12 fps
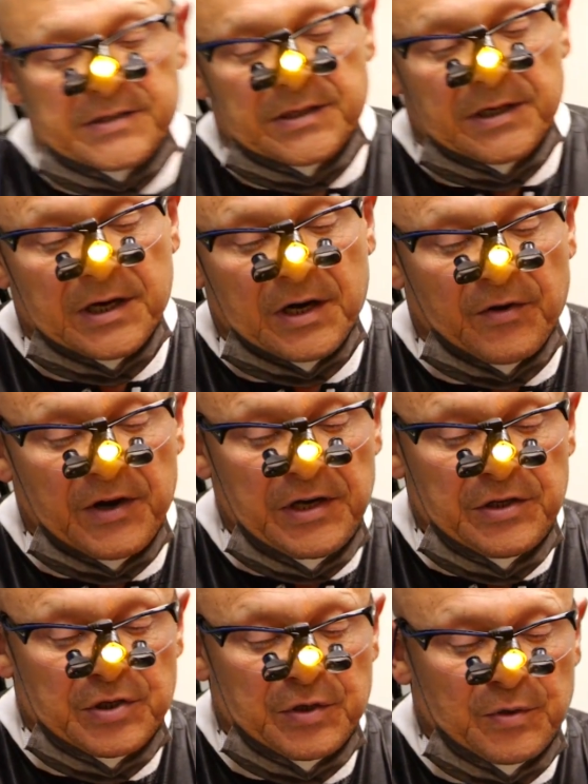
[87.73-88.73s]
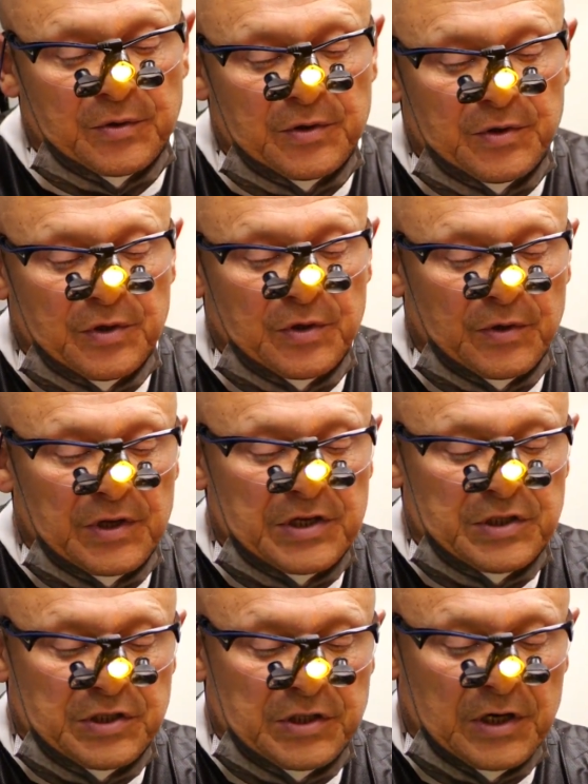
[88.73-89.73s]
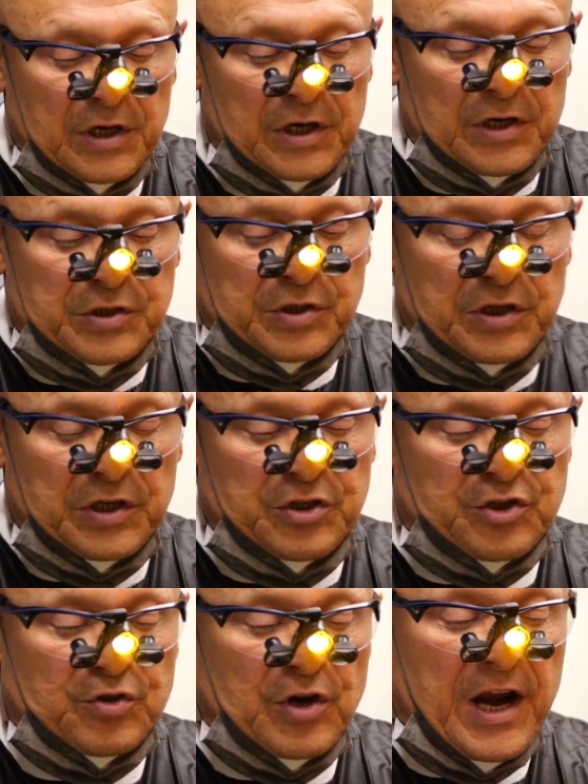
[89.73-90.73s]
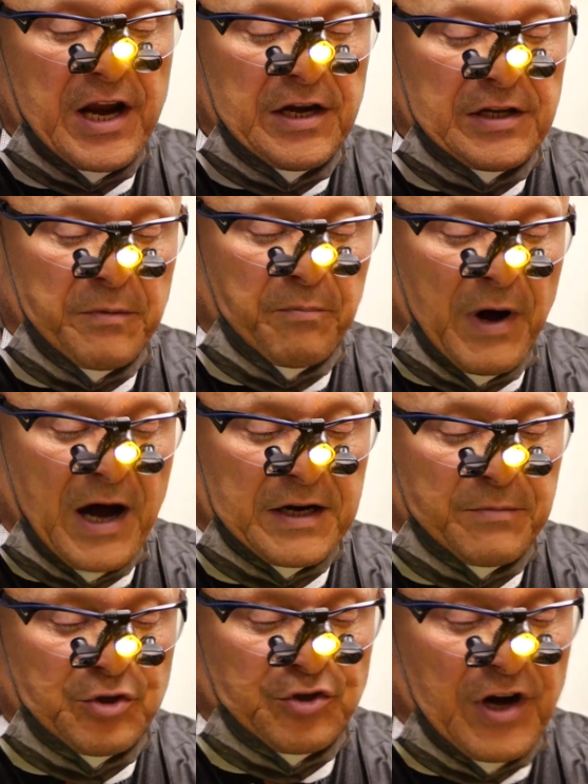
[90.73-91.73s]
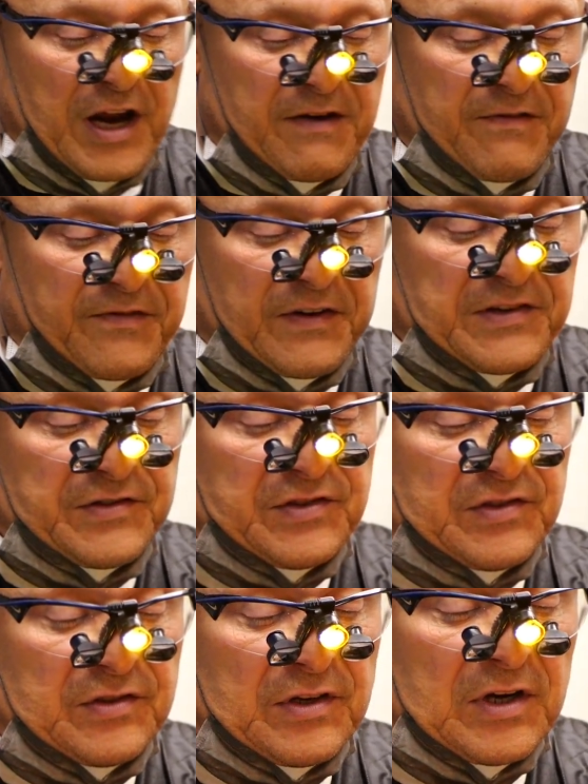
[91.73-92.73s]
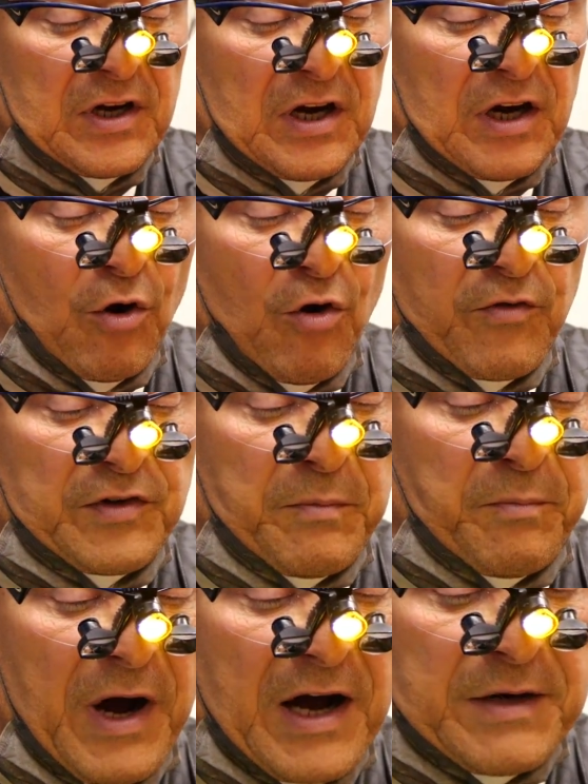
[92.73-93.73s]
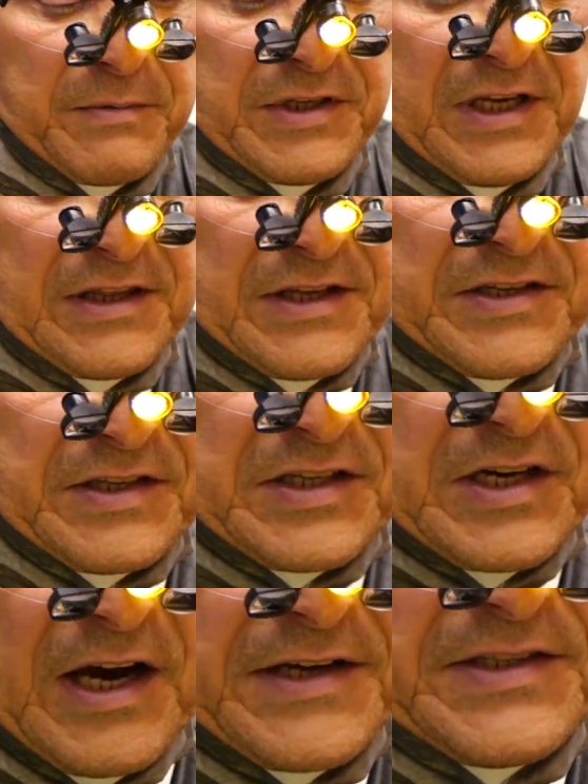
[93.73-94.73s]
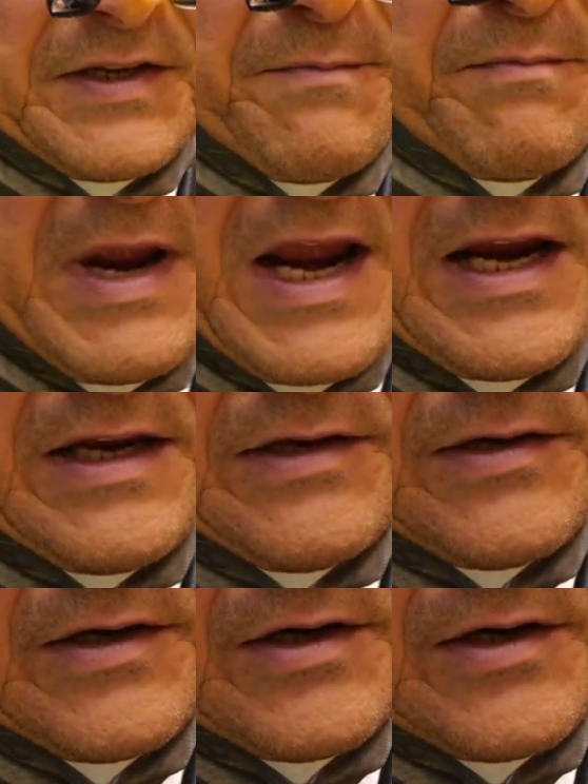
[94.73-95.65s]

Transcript: agreed to do this. So the tray, the bottom tray fits over the bottom teeth. This is custom made.